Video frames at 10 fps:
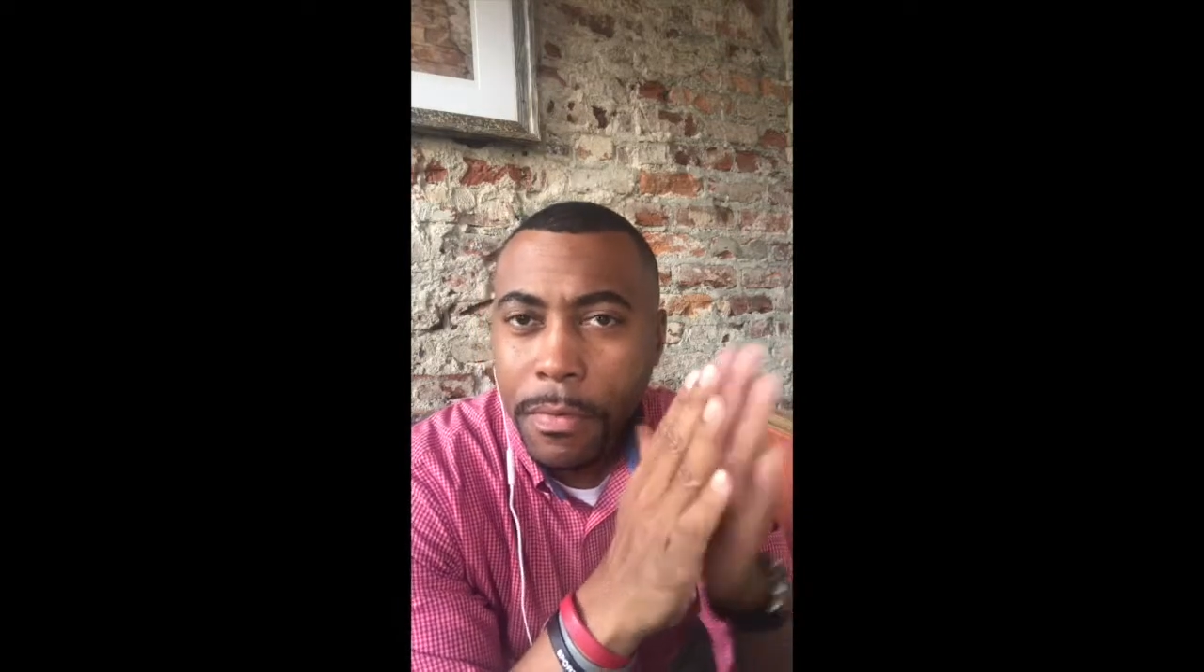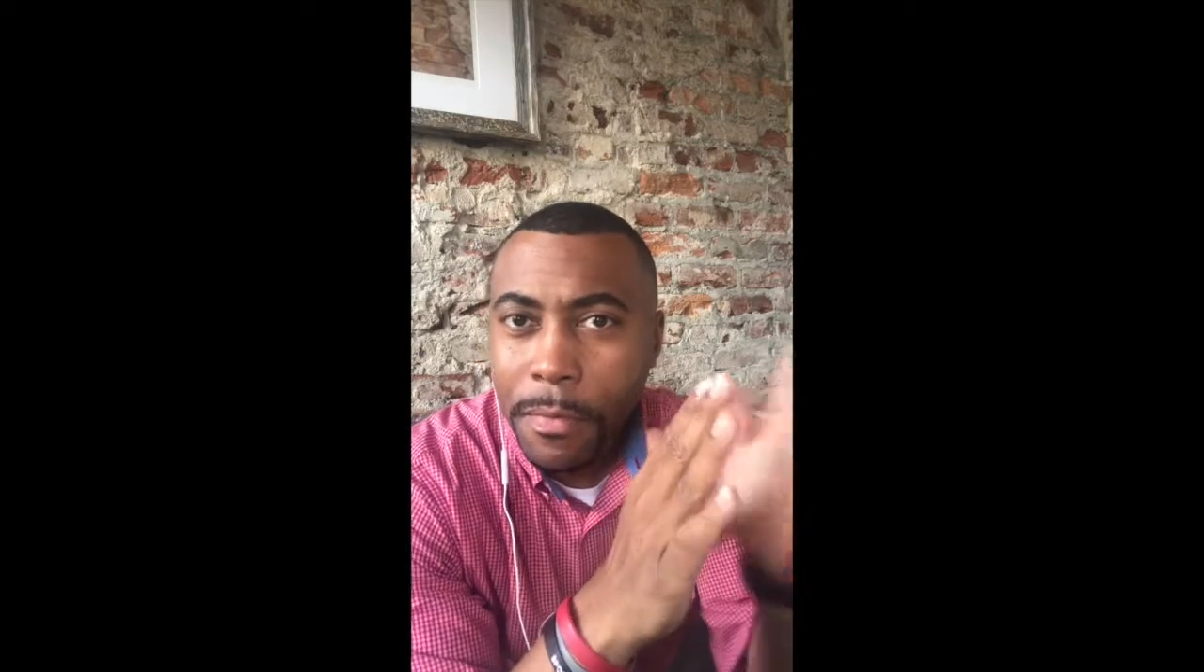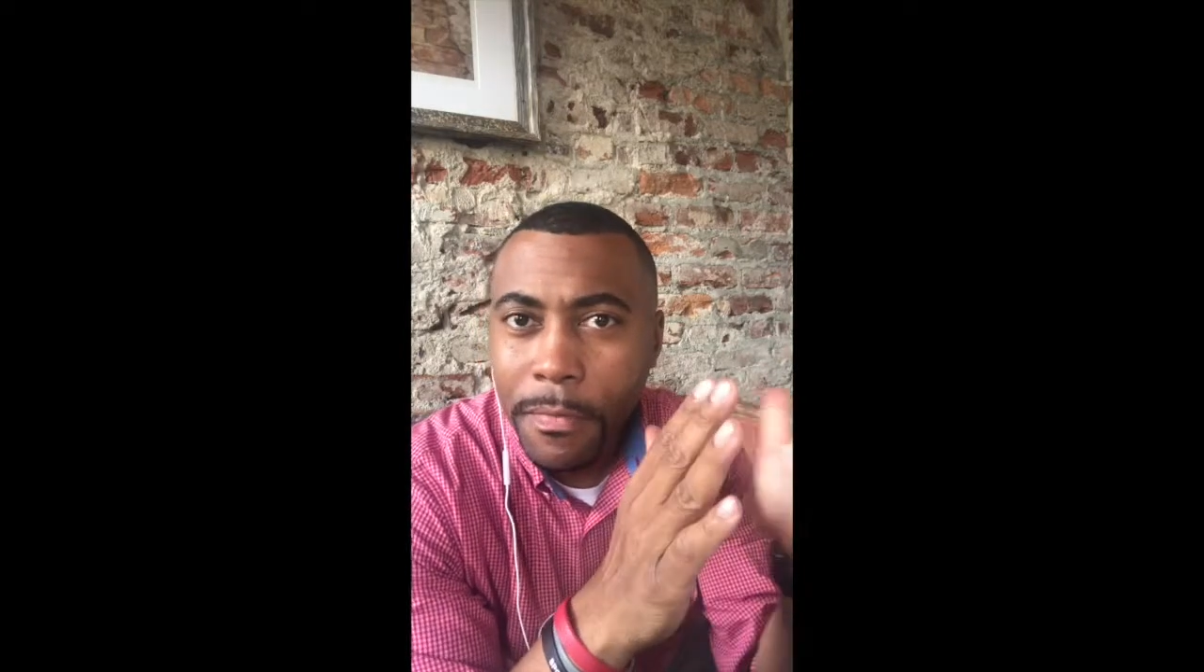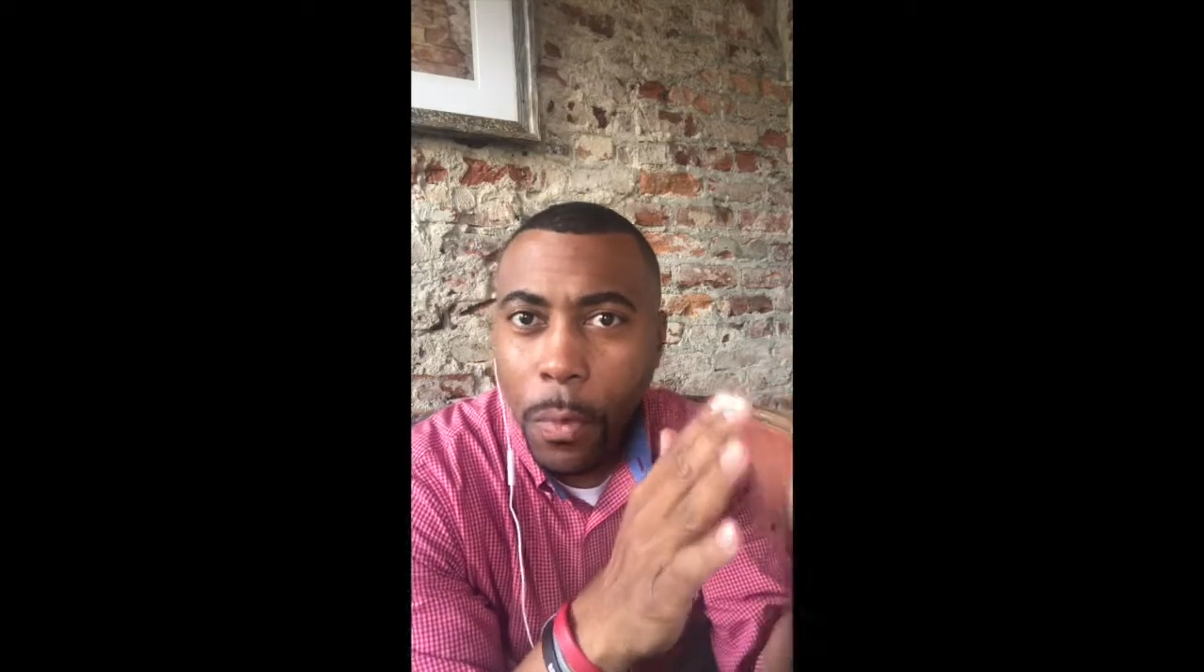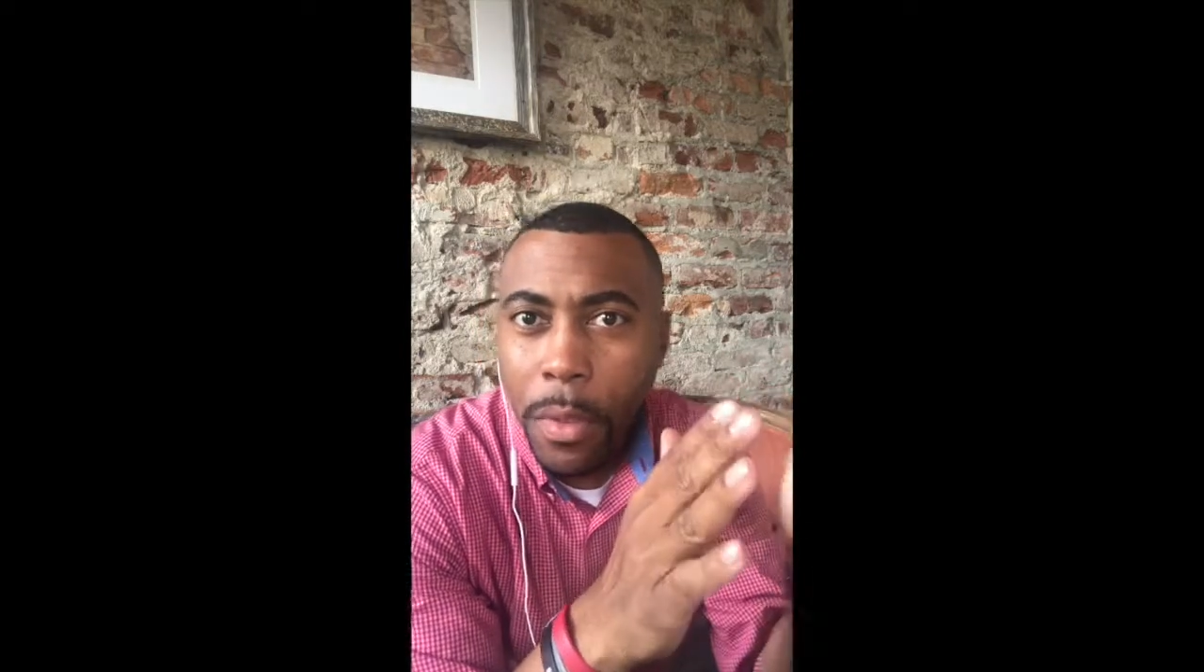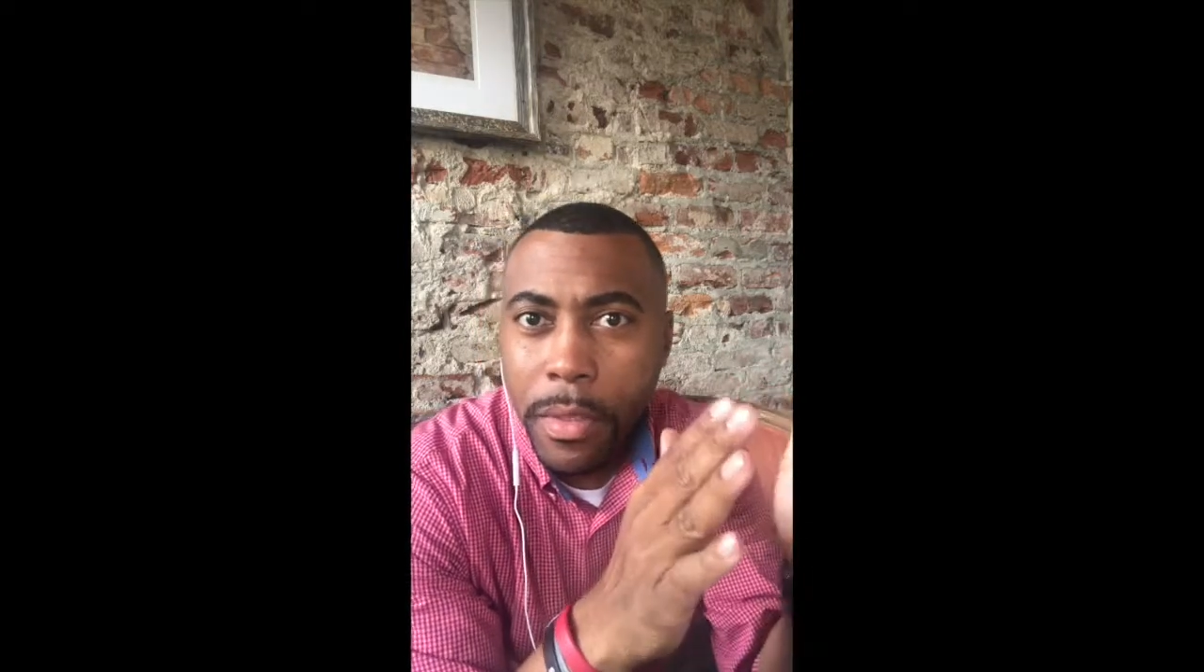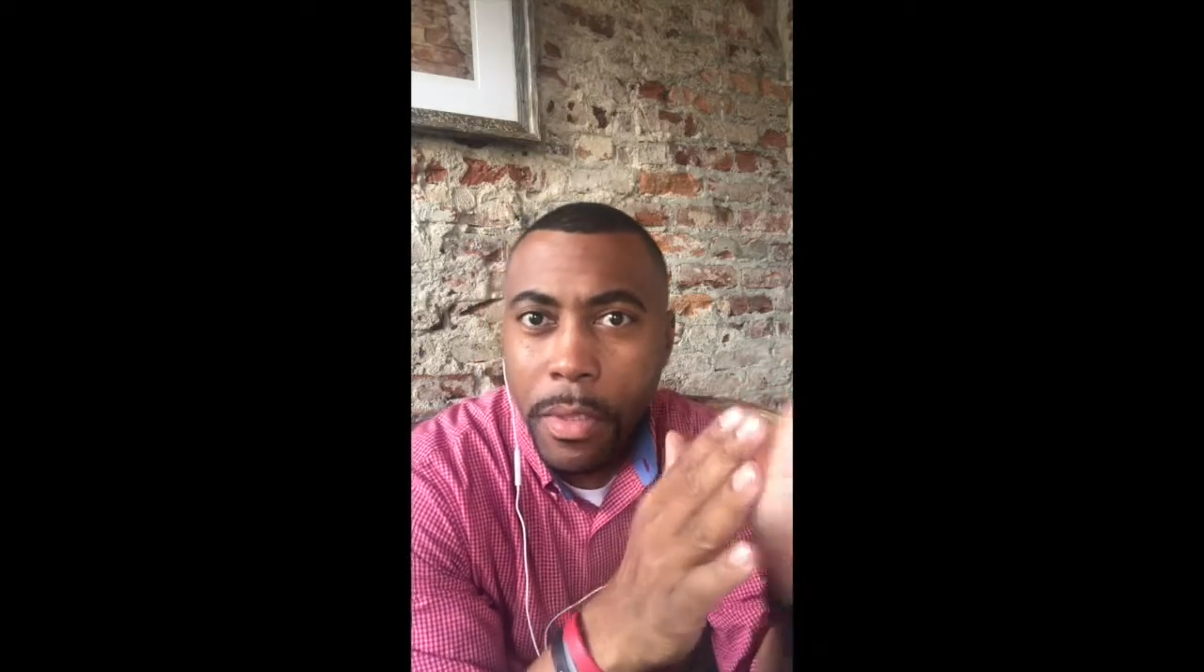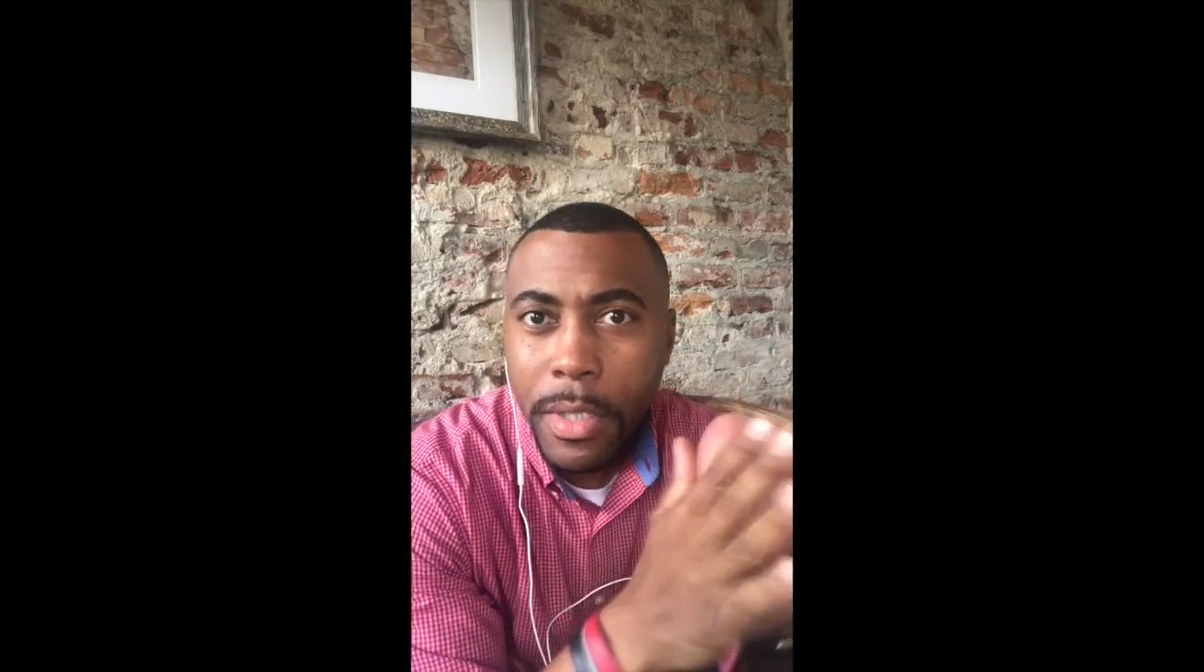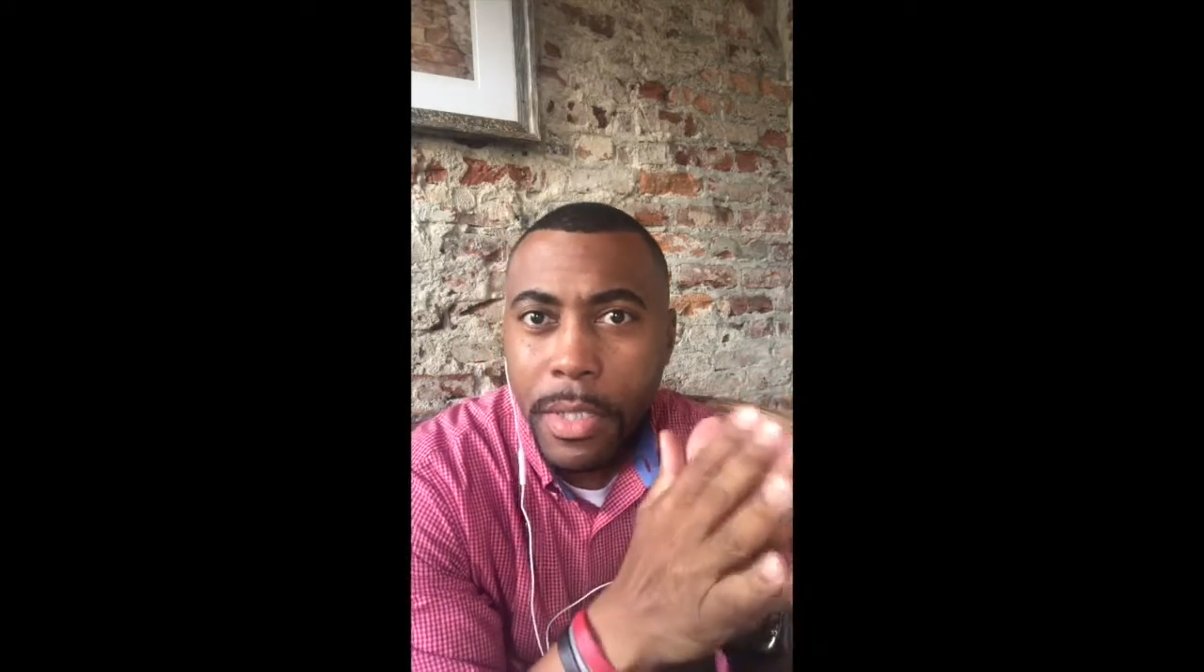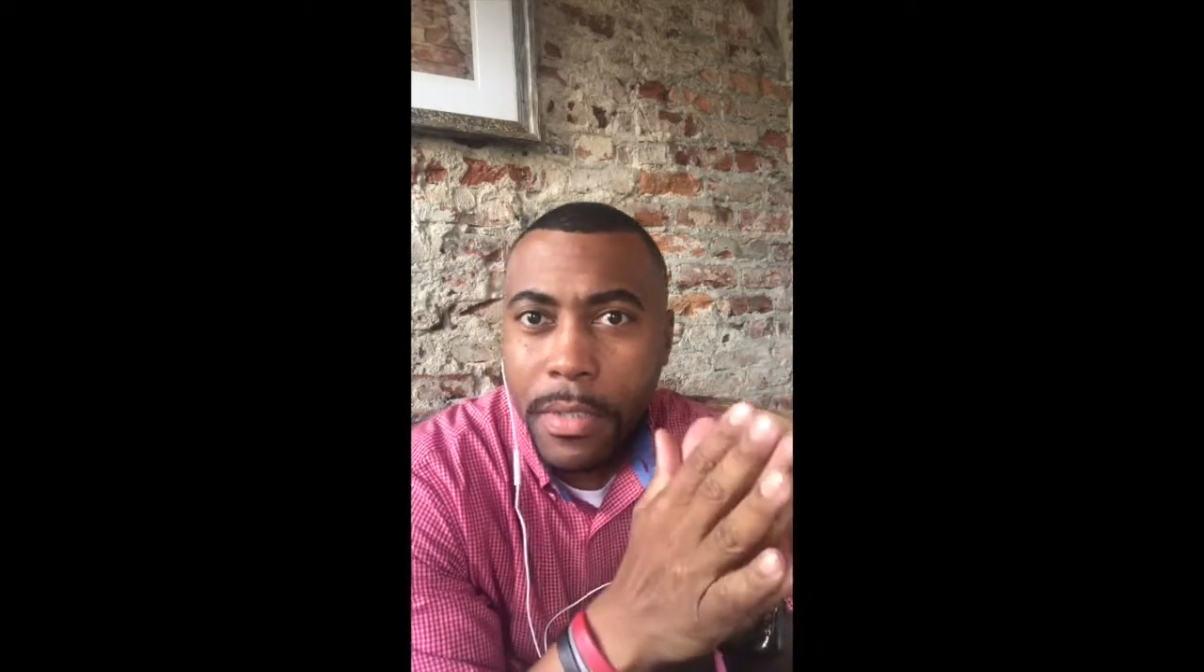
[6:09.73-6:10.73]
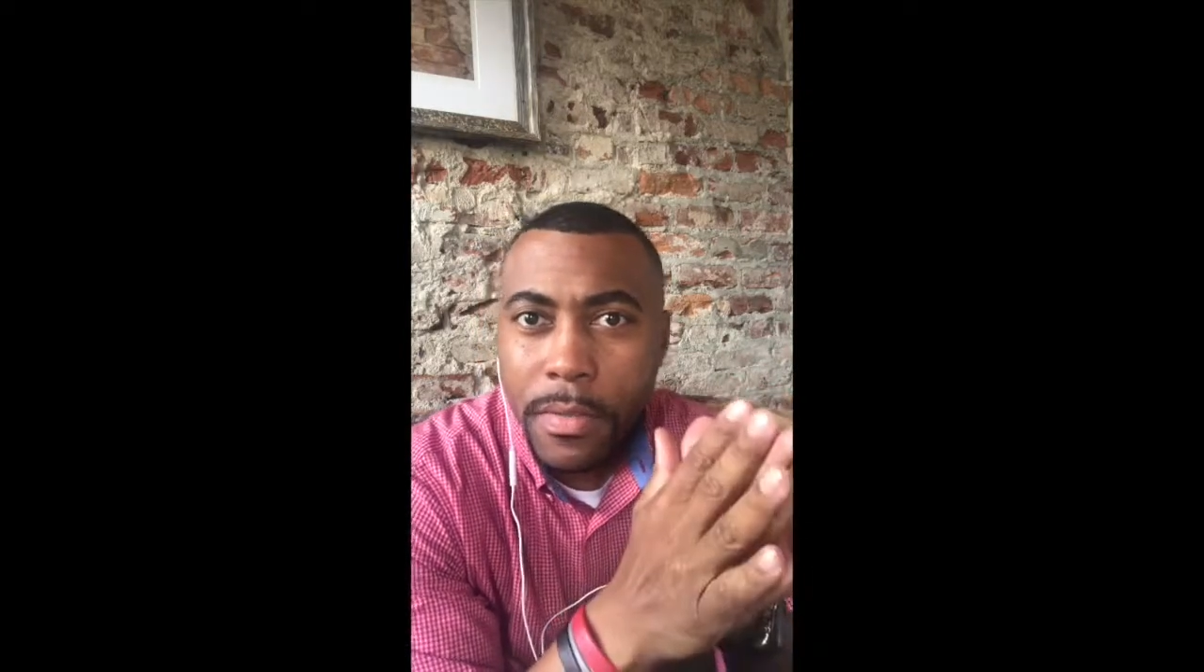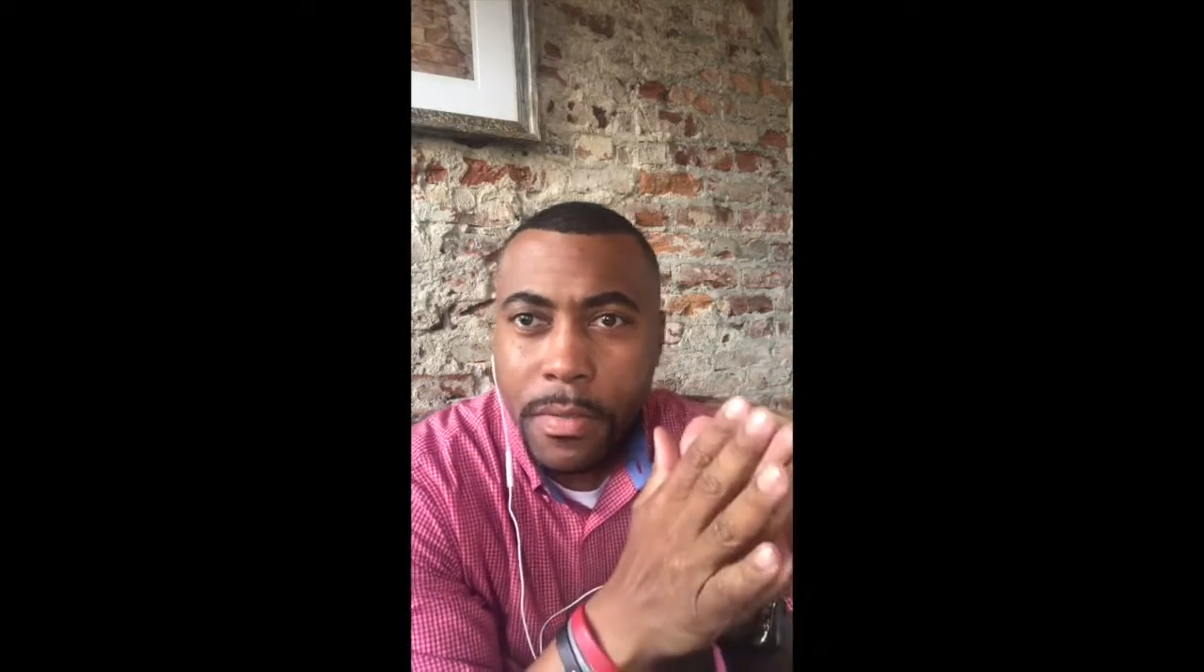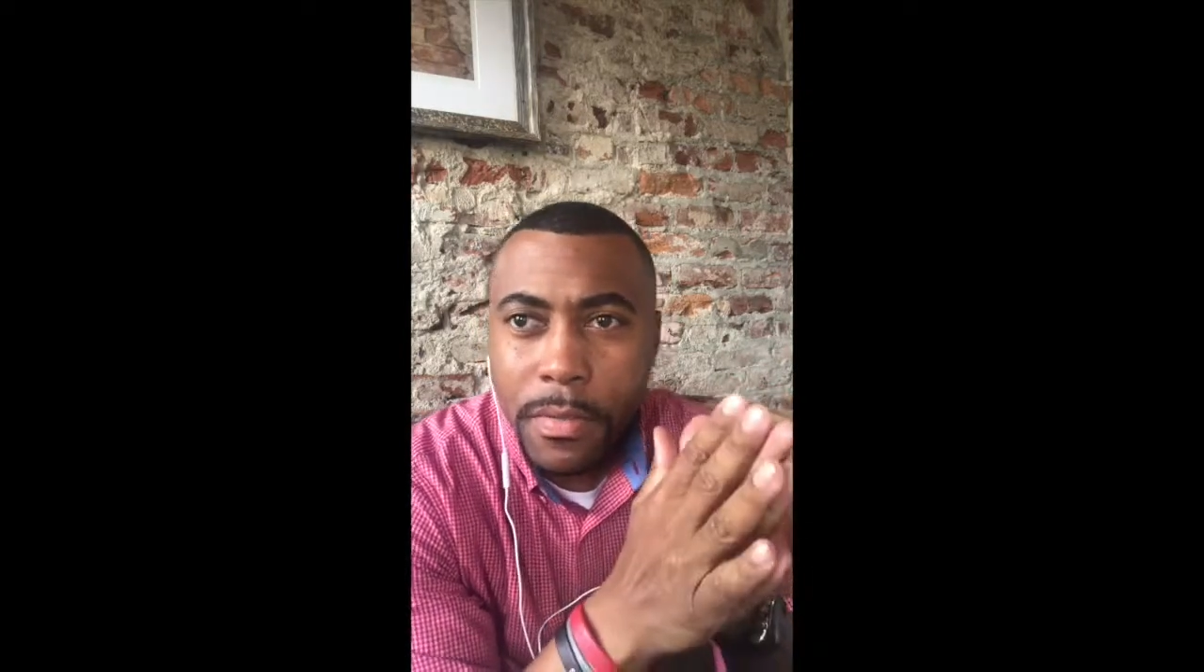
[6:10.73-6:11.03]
from 4:30